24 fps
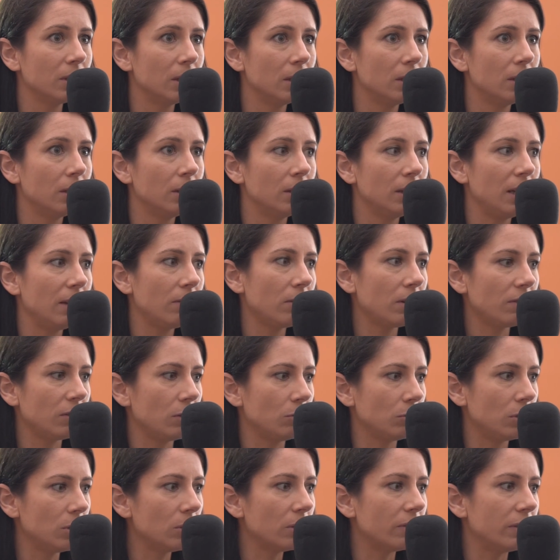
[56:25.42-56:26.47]
Yeah. Even if
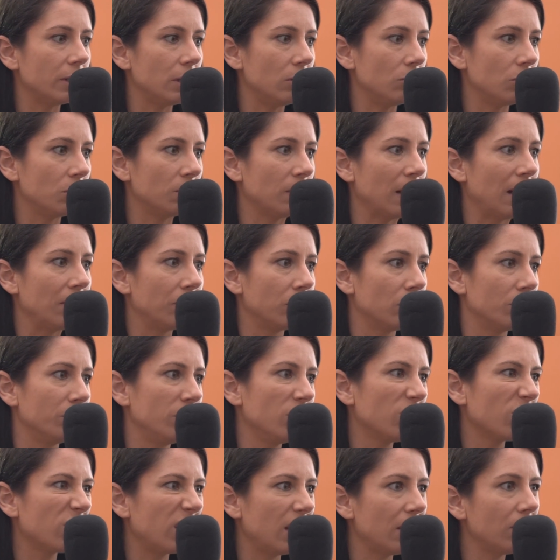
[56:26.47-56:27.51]
you do have a huge platform,
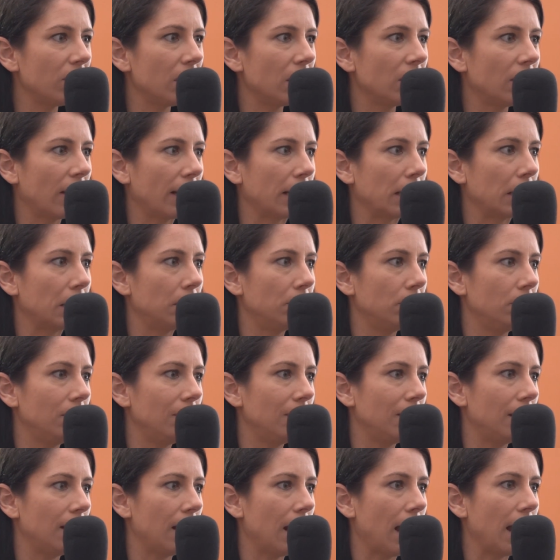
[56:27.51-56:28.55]
you're giving like
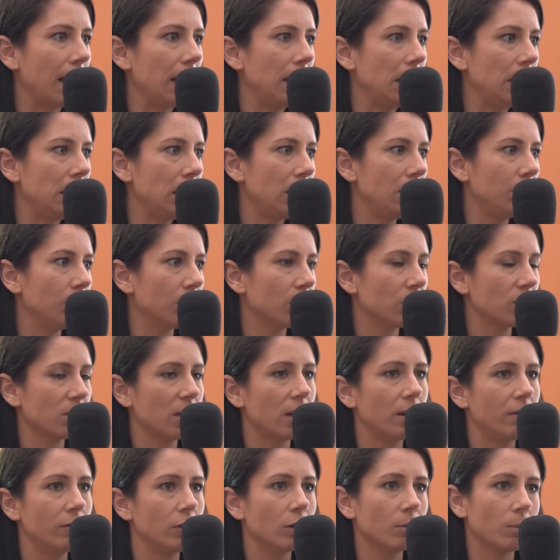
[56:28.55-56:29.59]
ninety
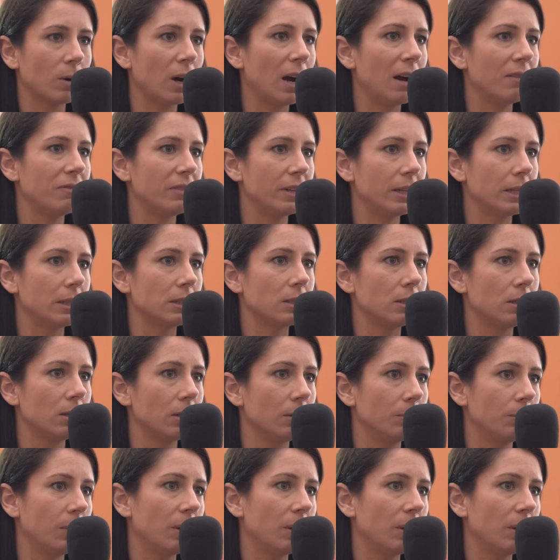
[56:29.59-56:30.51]
percent of your profit to the